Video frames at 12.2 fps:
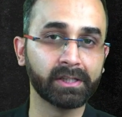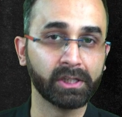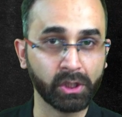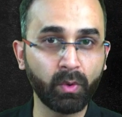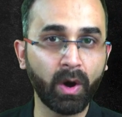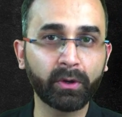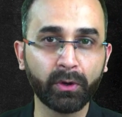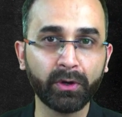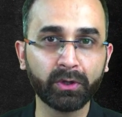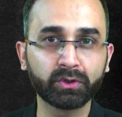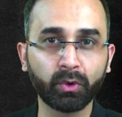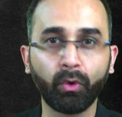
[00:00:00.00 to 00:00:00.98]
you are going
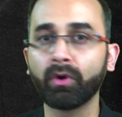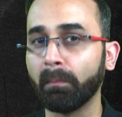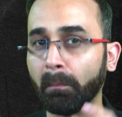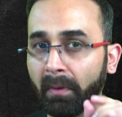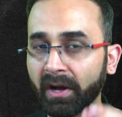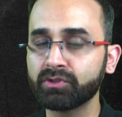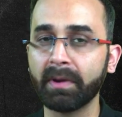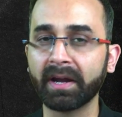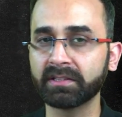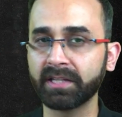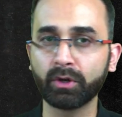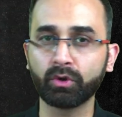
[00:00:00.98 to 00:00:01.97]
to score much
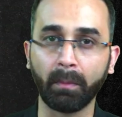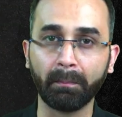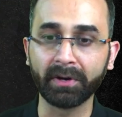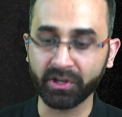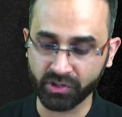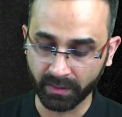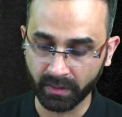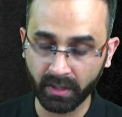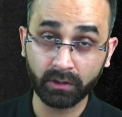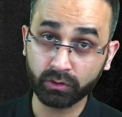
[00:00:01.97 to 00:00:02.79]
better than your competition.